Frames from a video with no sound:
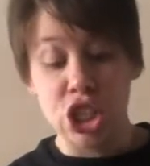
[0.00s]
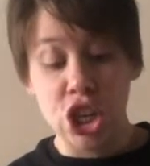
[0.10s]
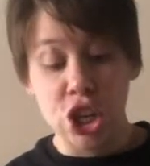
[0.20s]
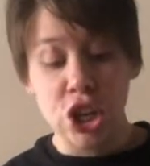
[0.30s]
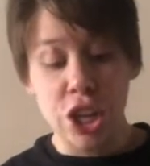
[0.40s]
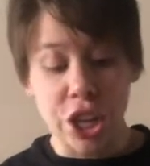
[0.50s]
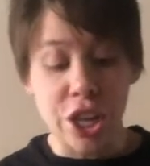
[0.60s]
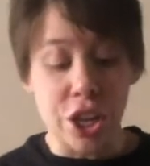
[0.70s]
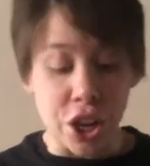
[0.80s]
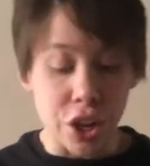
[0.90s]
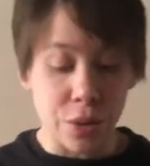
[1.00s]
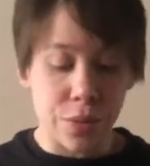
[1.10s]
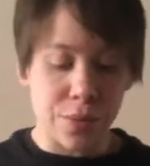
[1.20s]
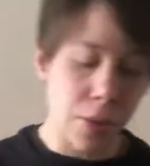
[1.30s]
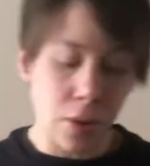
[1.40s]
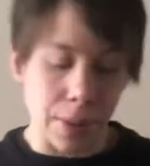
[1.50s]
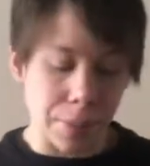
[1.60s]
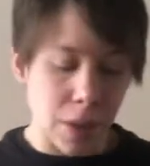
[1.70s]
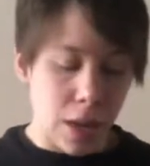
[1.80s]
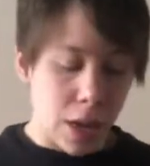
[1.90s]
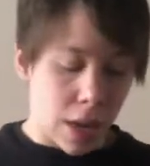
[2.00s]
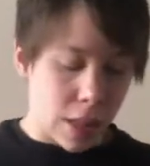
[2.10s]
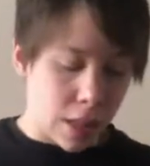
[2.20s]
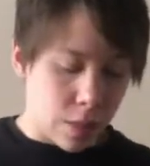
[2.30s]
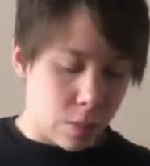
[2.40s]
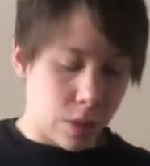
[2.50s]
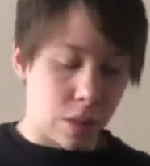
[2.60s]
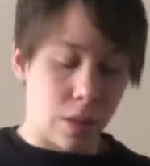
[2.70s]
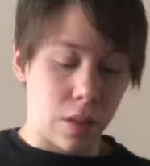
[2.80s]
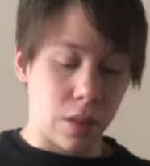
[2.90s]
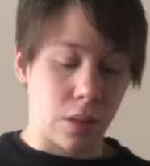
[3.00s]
Good enough. Okay, and then with the